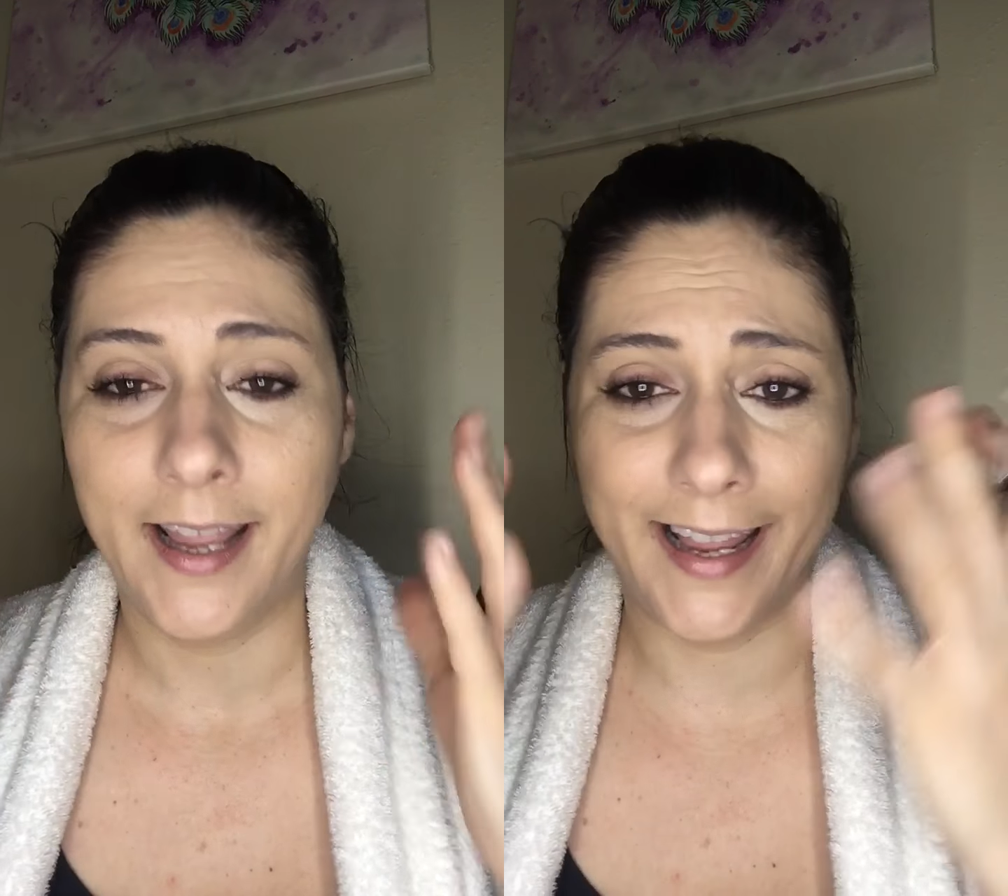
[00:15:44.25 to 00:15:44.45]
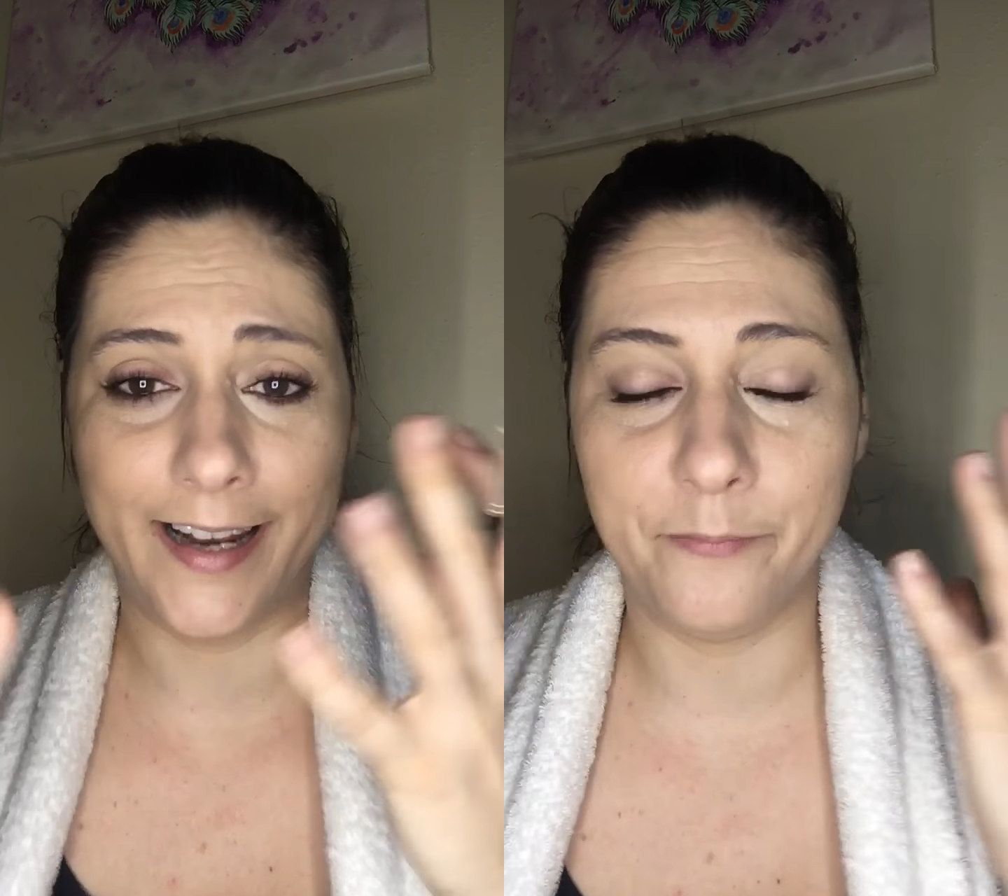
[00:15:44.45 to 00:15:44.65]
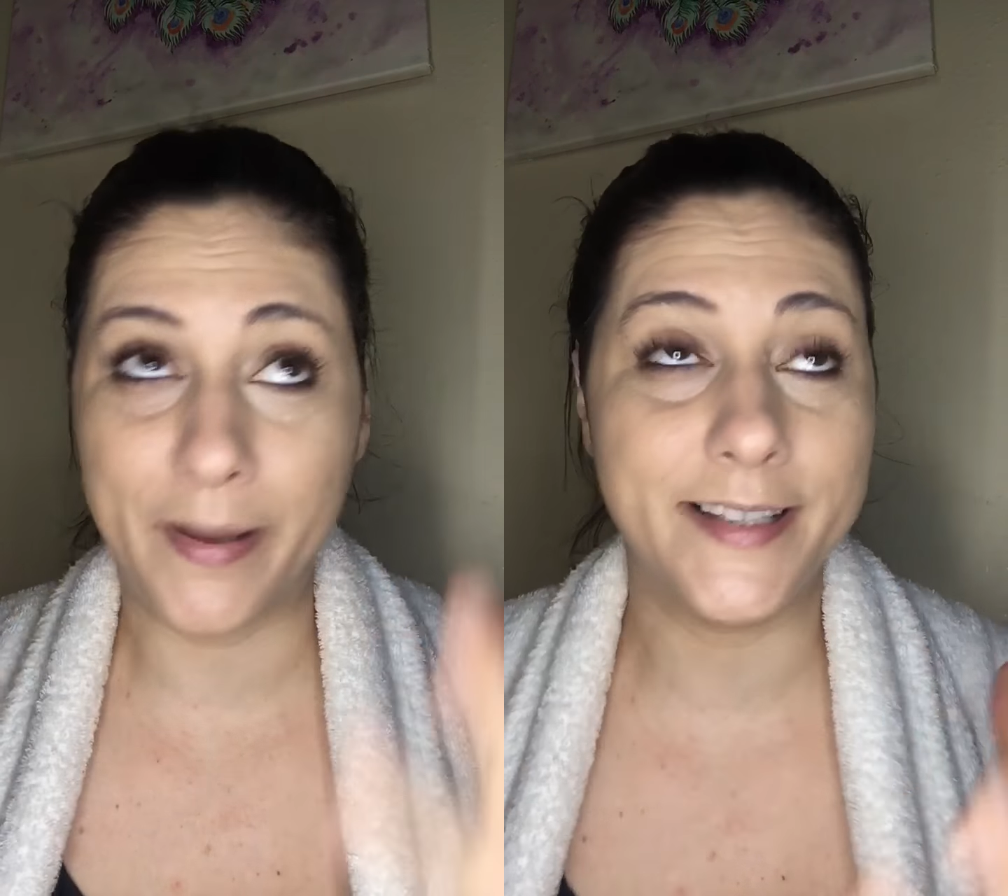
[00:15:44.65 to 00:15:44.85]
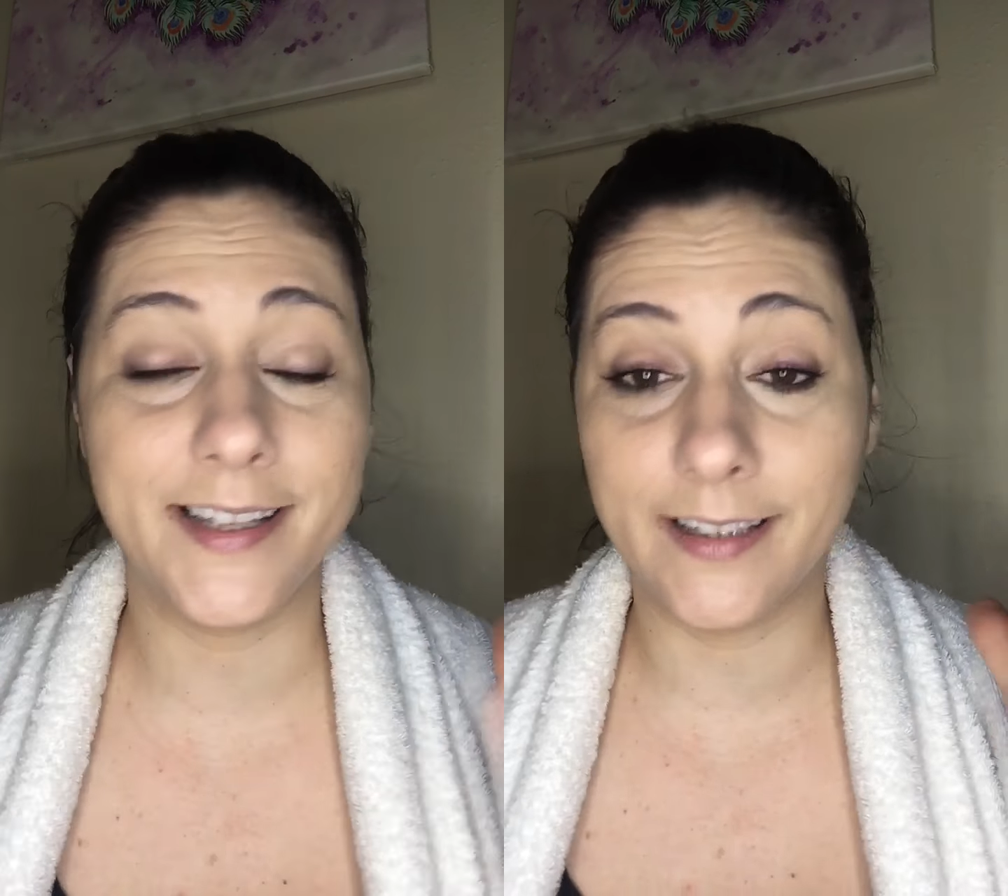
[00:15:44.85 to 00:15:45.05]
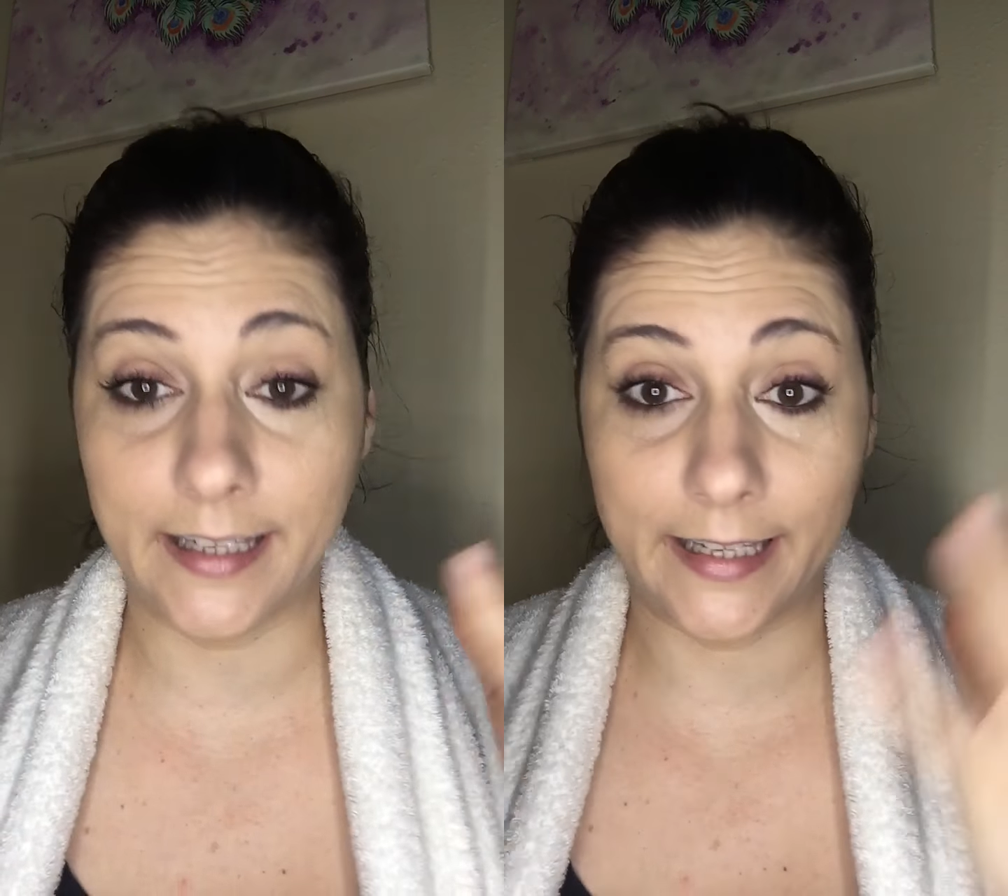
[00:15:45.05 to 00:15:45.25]
and
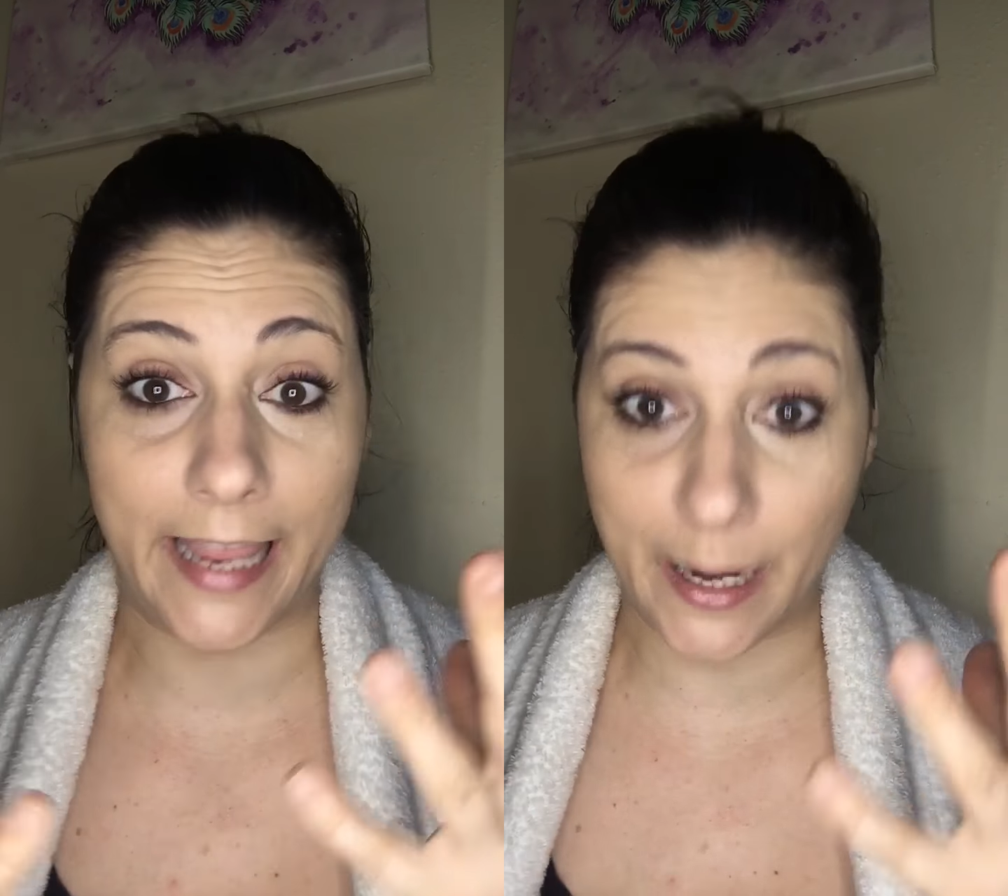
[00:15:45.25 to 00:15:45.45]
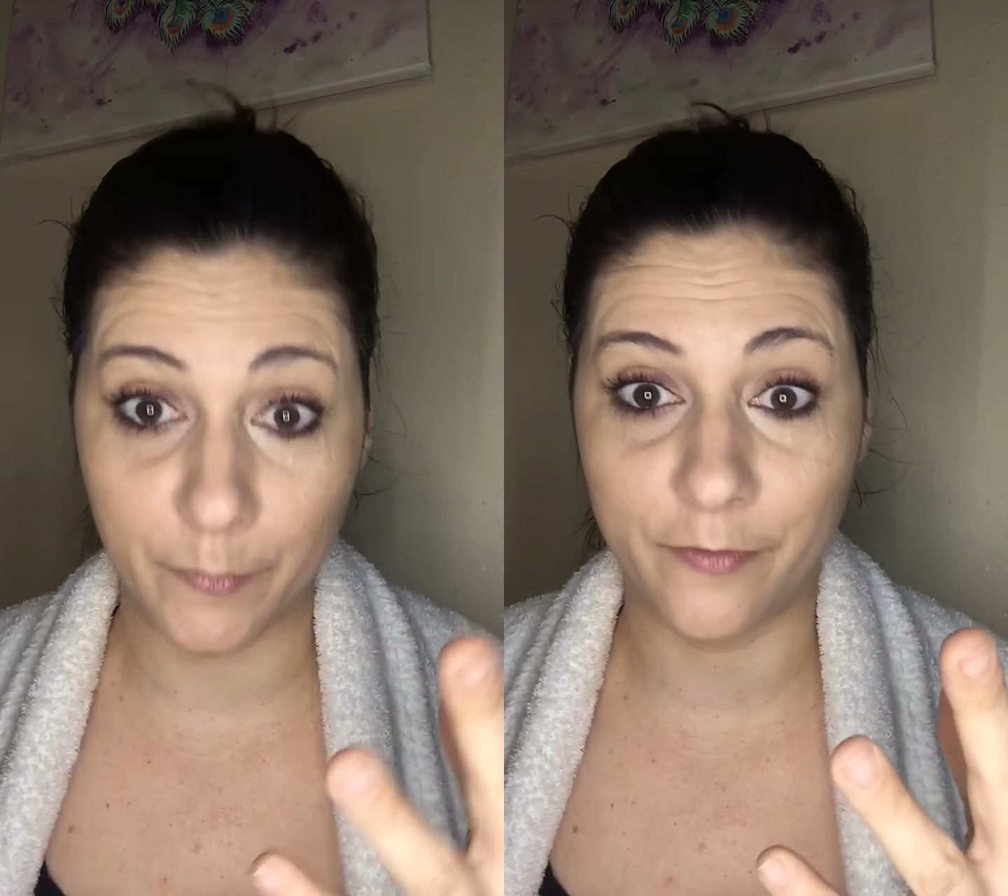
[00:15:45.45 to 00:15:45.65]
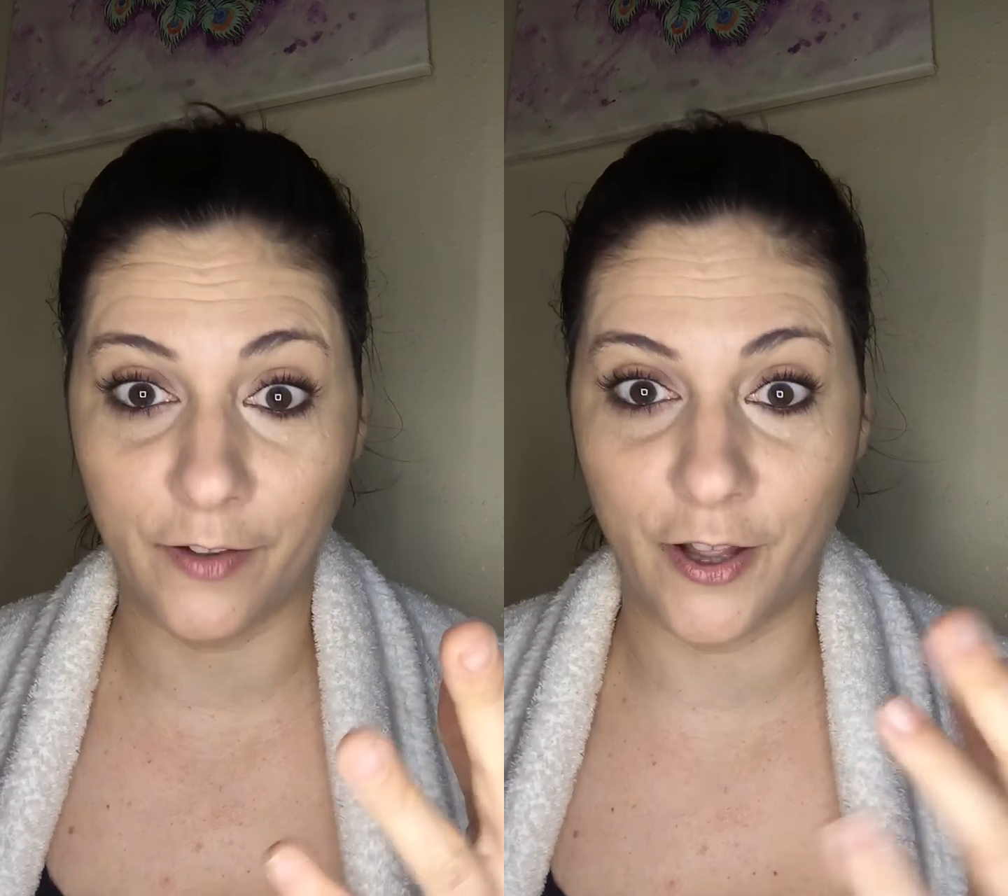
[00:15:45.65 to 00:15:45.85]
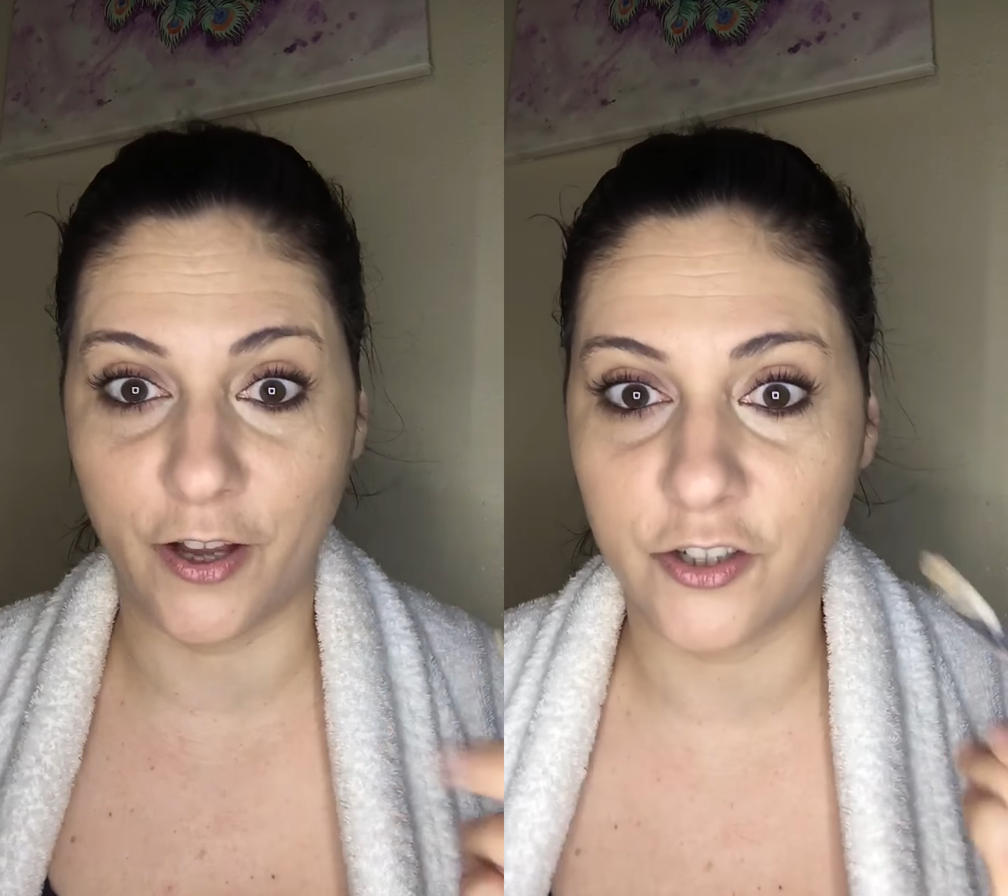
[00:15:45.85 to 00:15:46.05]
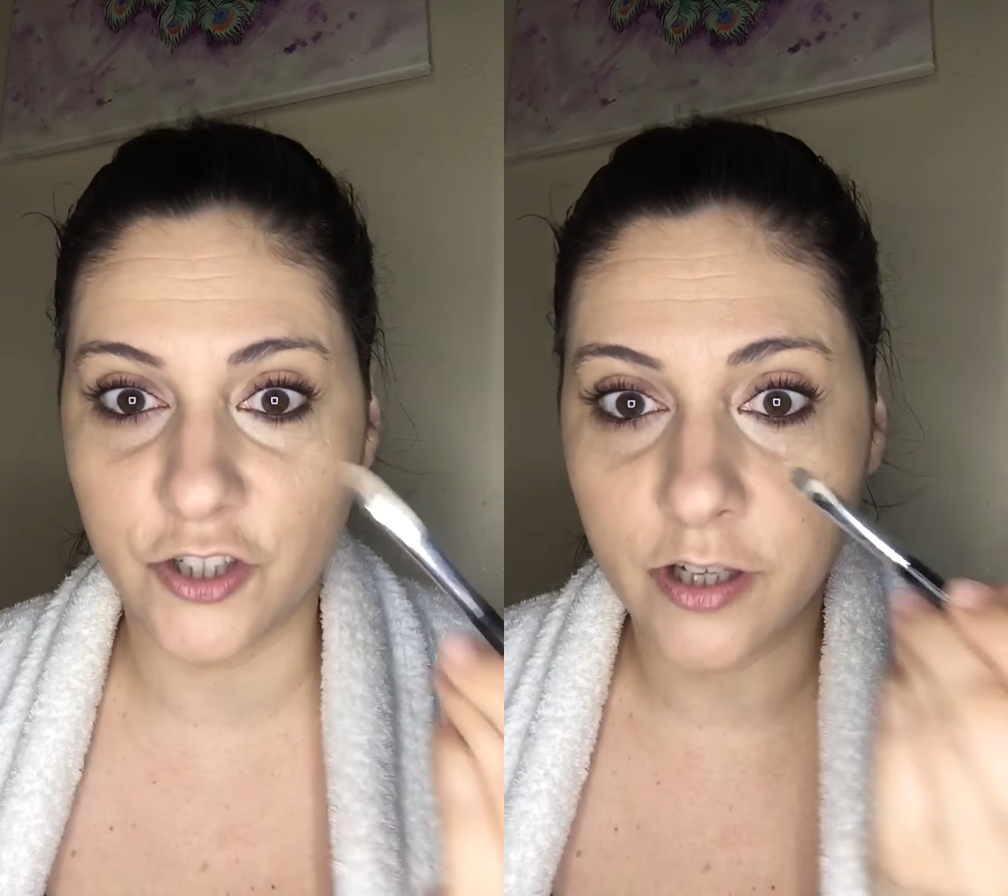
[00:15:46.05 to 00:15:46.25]
basically
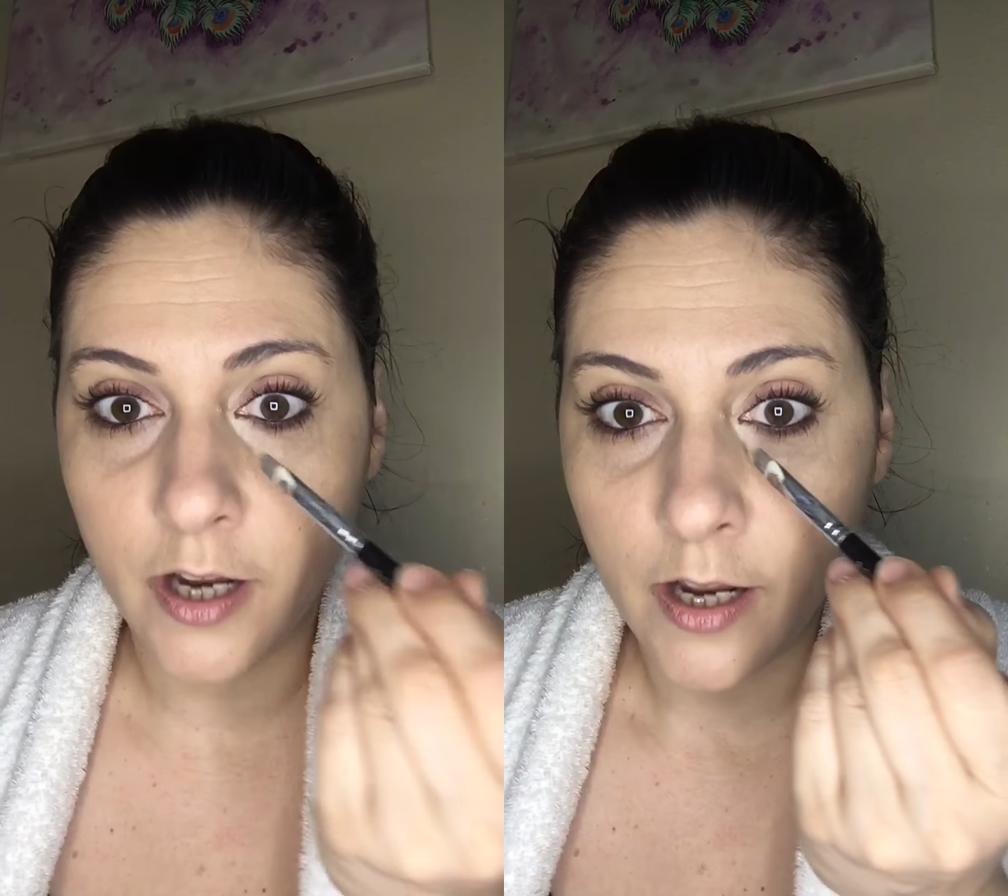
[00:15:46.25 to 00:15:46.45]
camouflage